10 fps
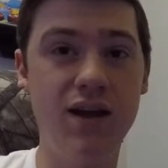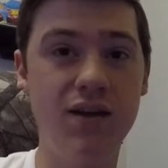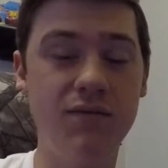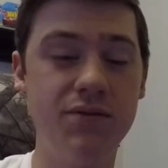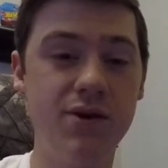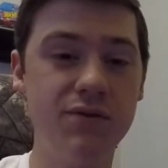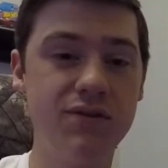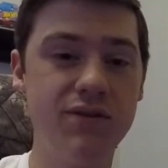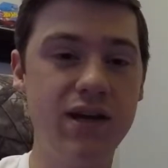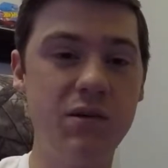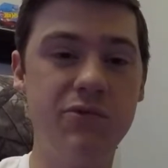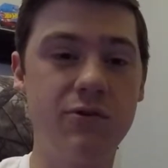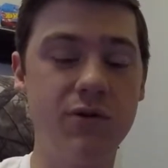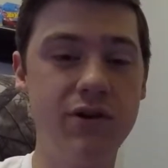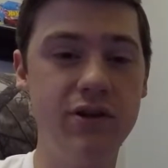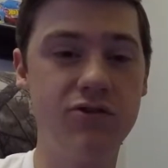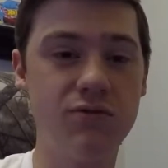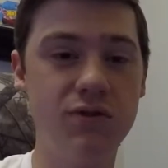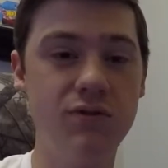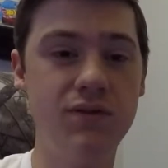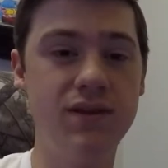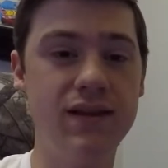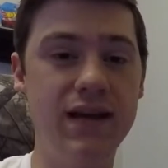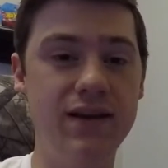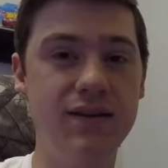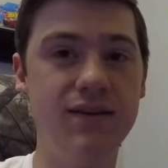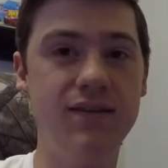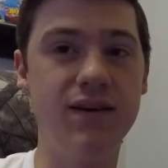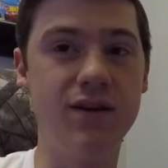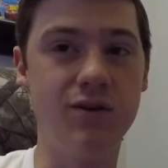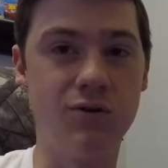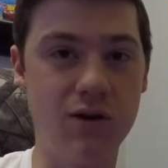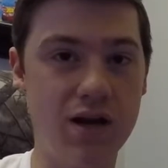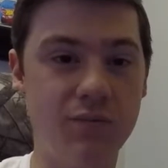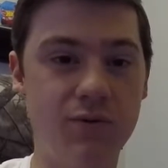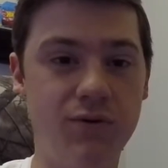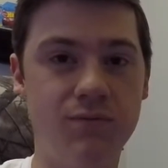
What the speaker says: If those claims are really true, then that is incredible.